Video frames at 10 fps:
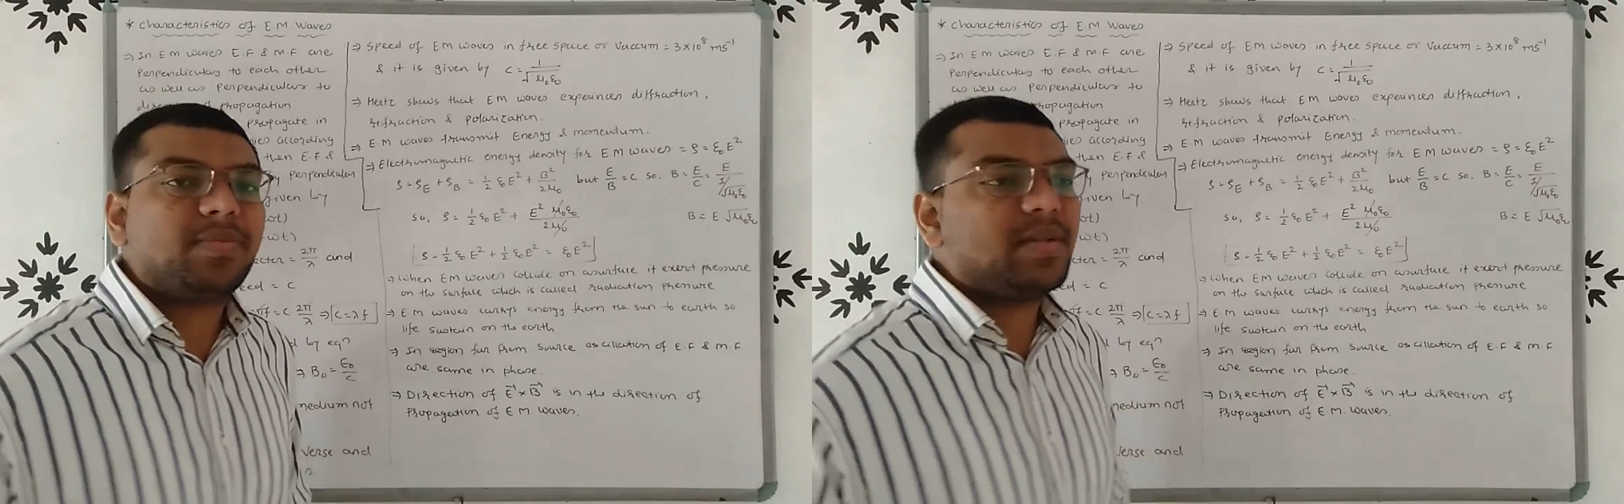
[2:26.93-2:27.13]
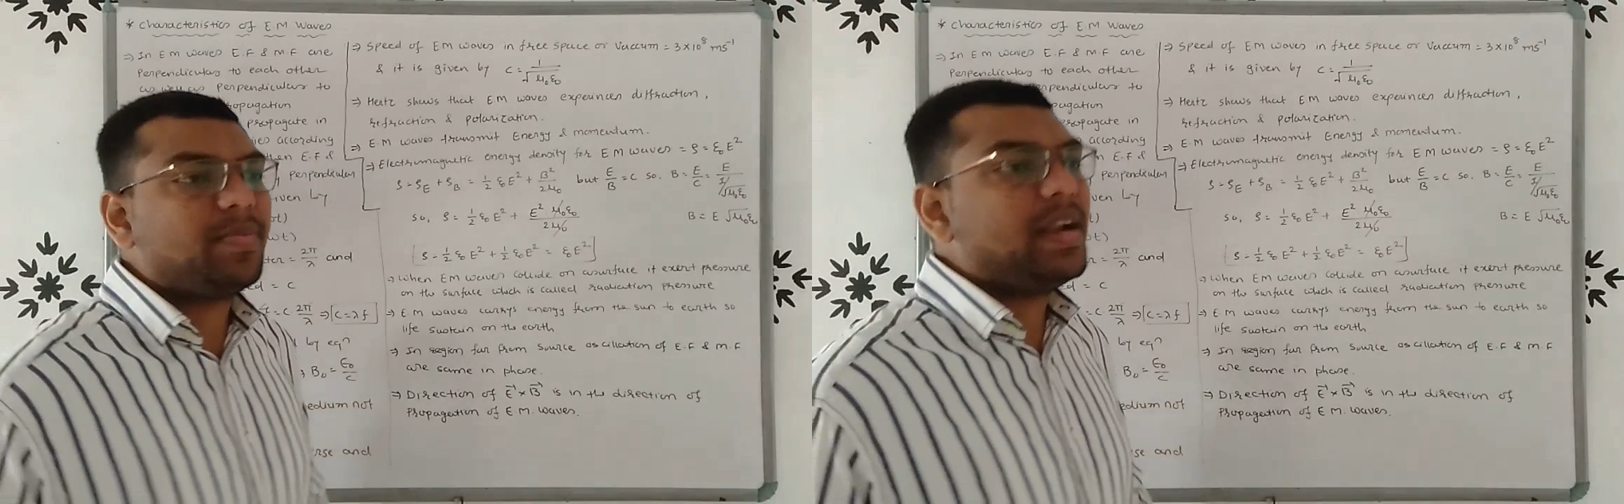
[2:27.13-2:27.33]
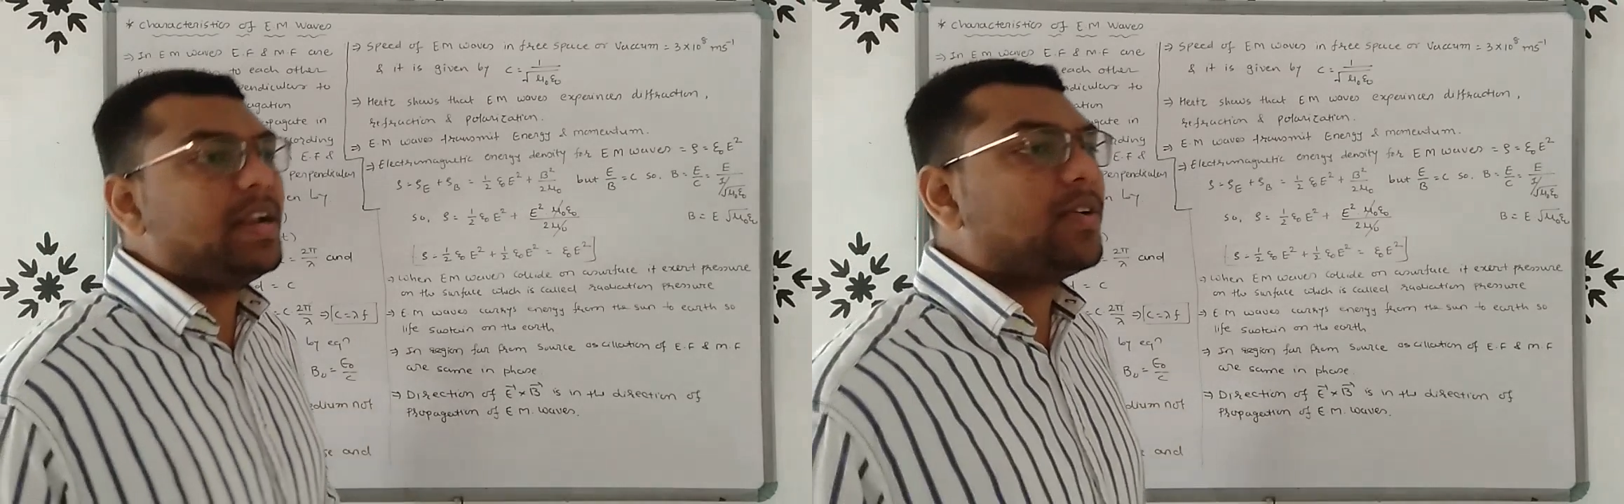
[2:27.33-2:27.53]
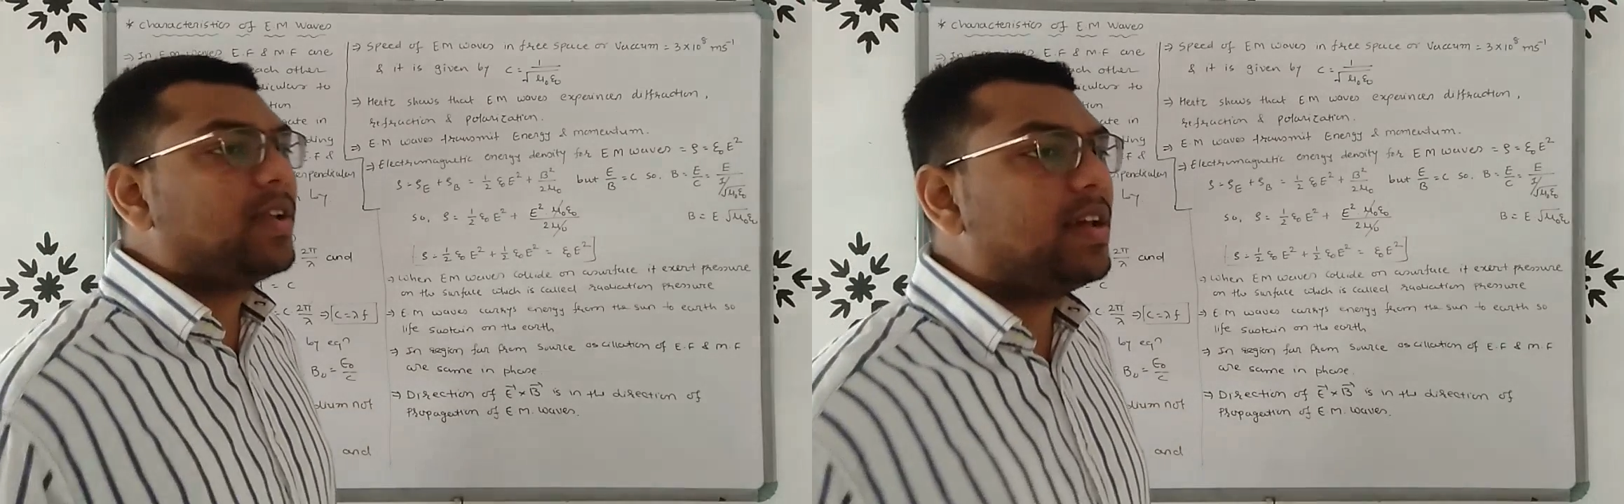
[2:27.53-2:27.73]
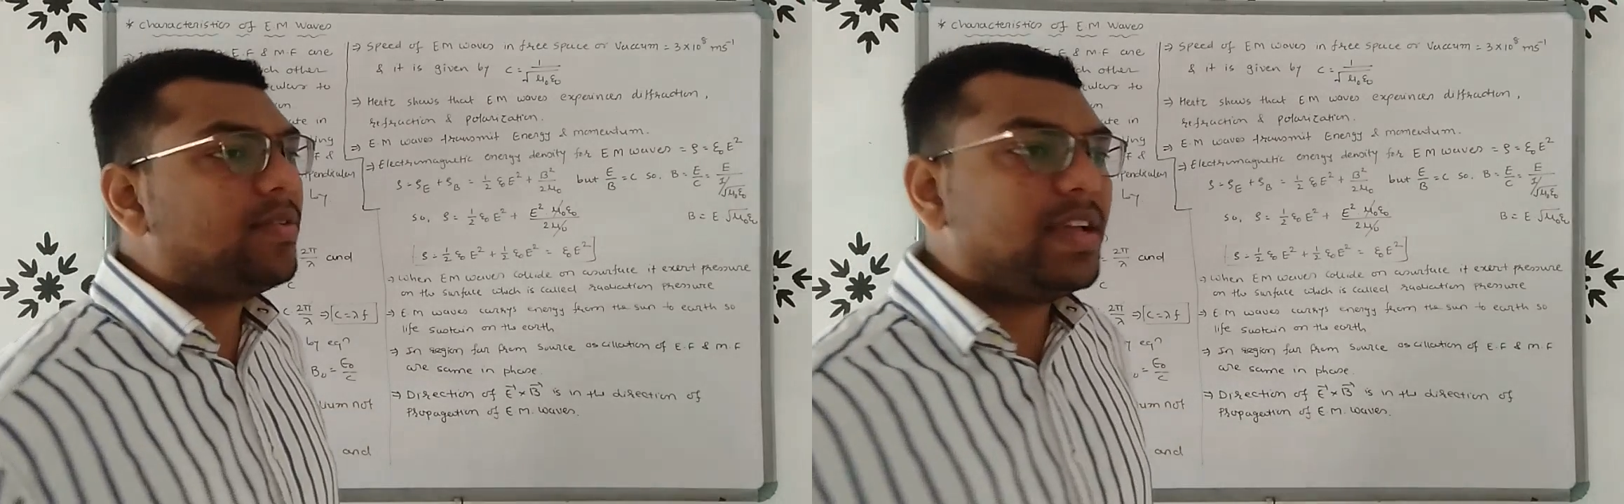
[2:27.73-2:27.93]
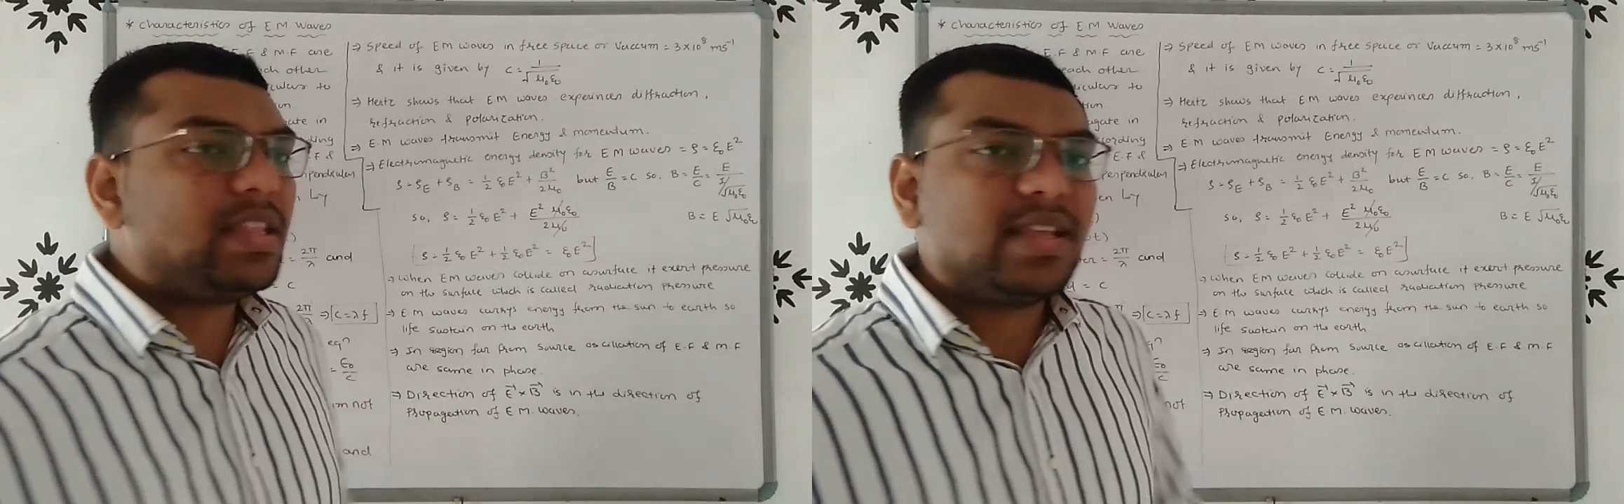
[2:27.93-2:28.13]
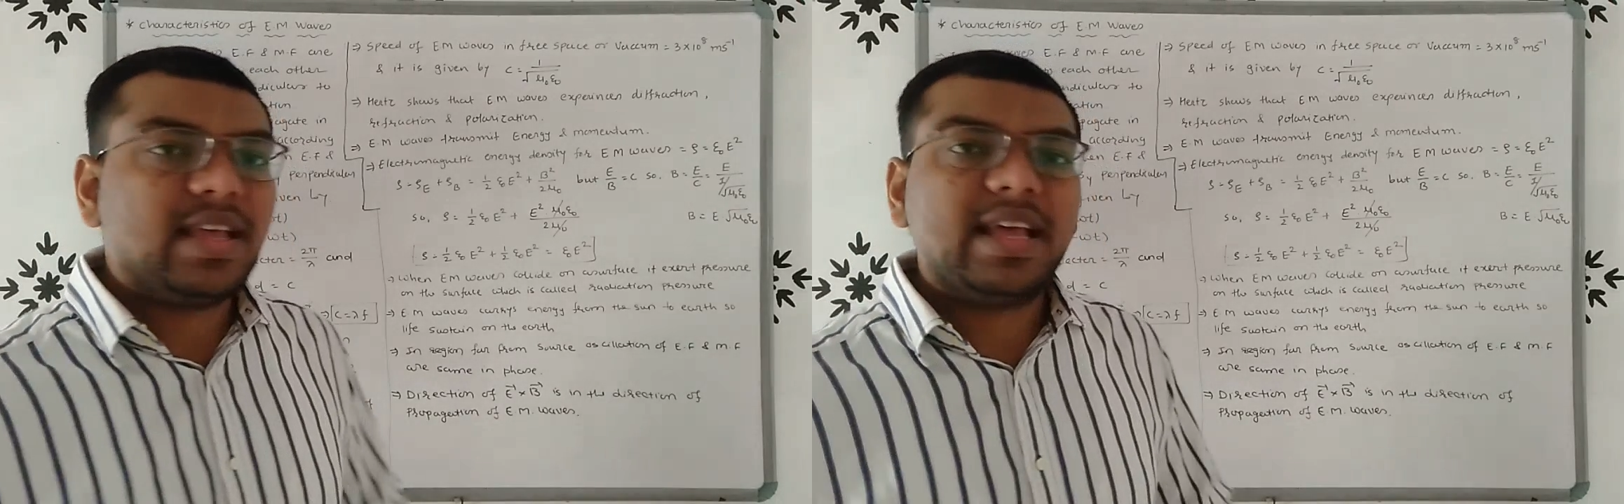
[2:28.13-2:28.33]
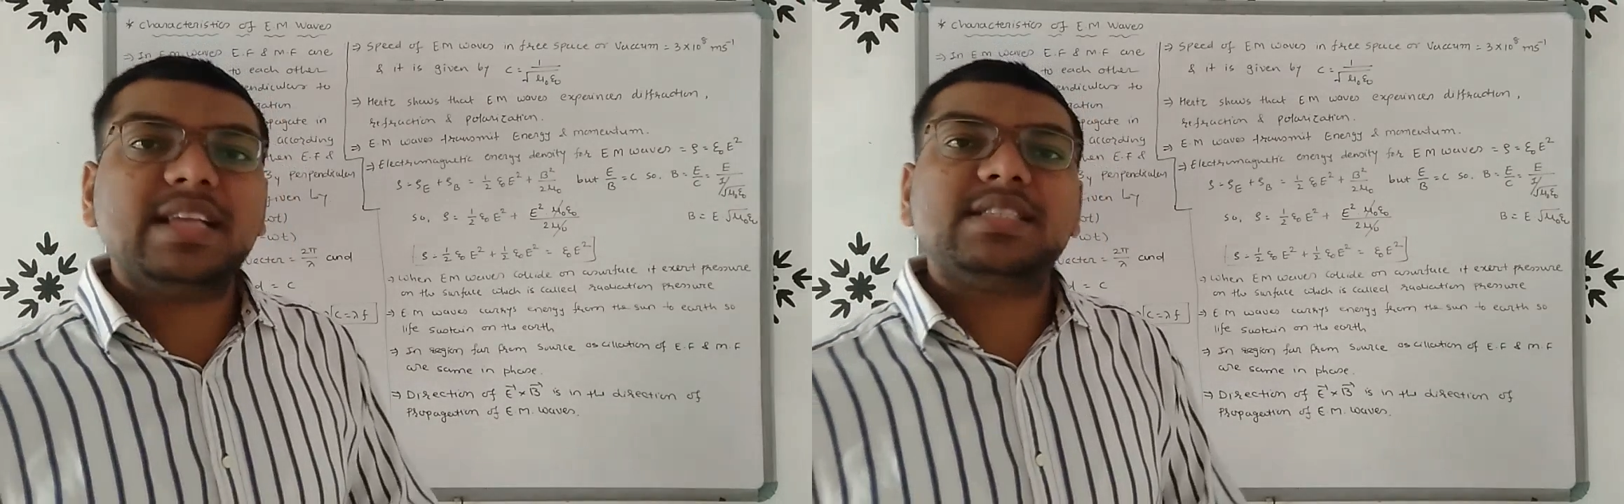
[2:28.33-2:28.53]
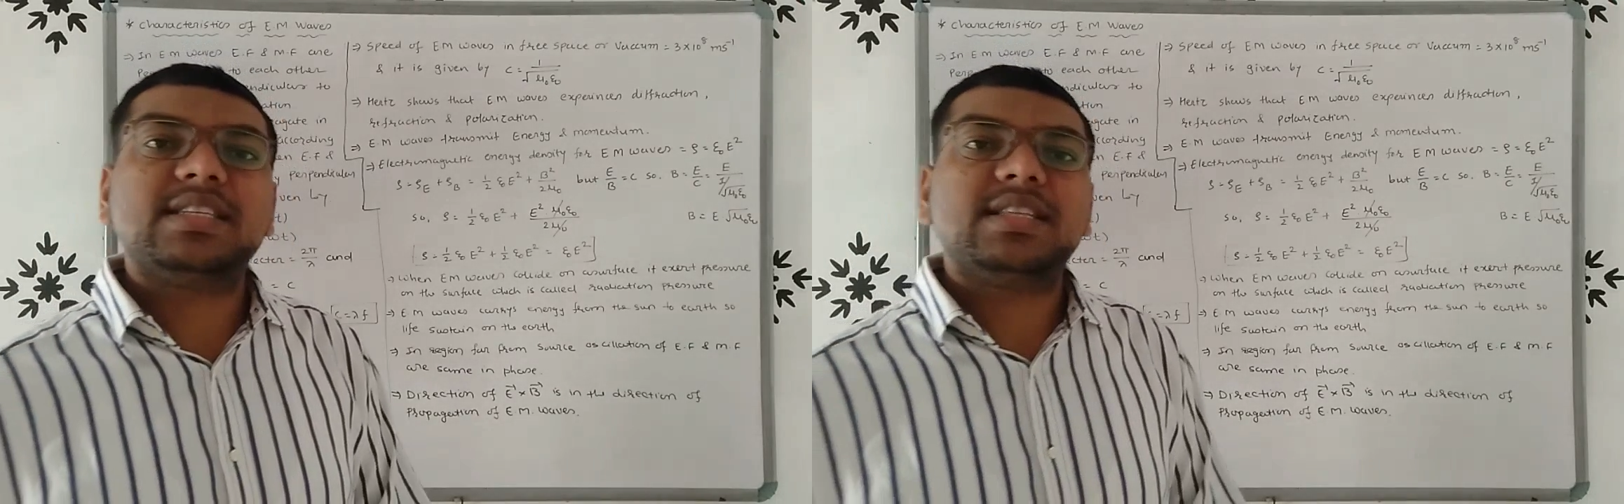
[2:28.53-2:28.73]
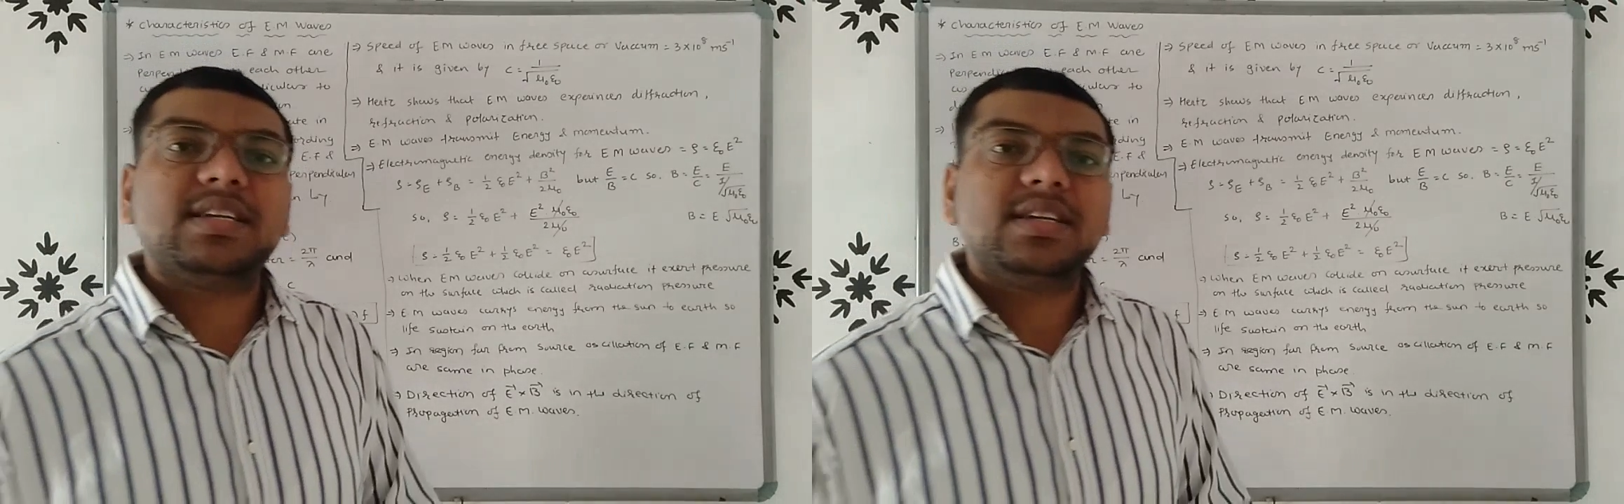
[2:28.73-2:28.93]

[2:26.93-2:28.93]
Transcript: perpendicular with each other.